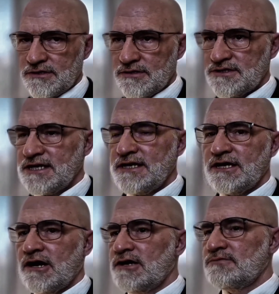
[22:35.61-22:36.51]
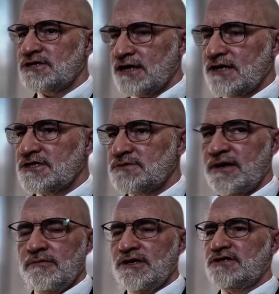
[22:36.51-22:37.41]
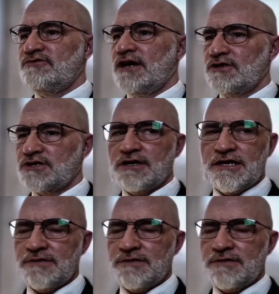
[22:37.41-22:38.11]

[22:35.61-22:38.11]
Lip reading: sending condoms to Gaza, spending millions of dollars on condoms